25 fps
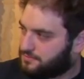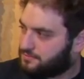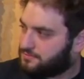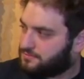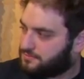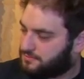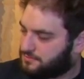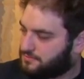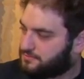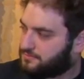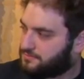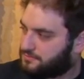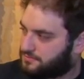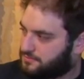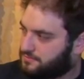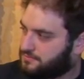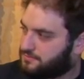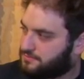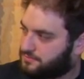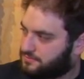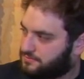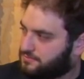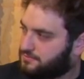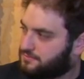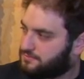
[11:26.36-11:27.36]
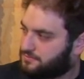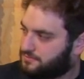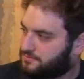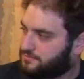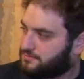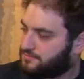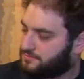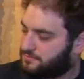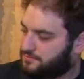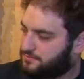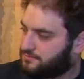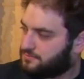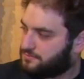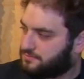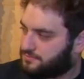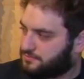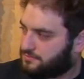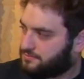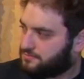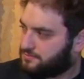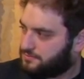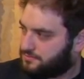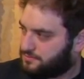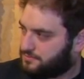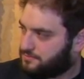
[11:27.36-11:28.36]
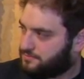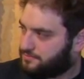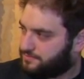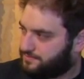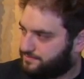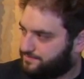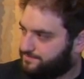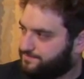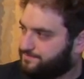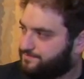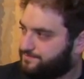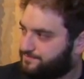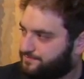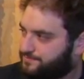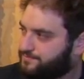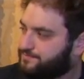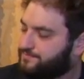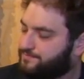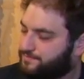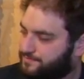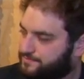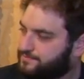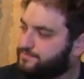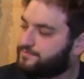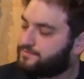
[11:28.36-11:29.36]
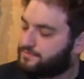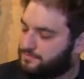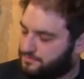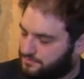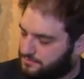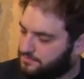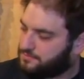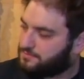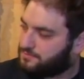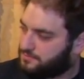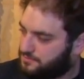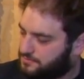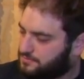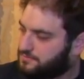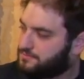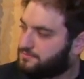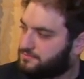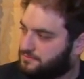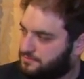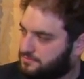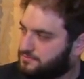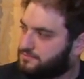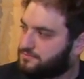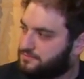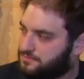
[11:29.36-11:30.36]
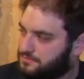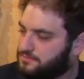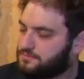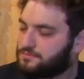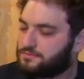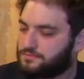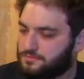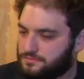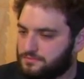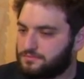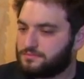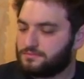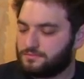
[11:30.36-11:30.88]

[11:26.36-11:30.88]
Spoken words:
No words are spoken by the person on screen.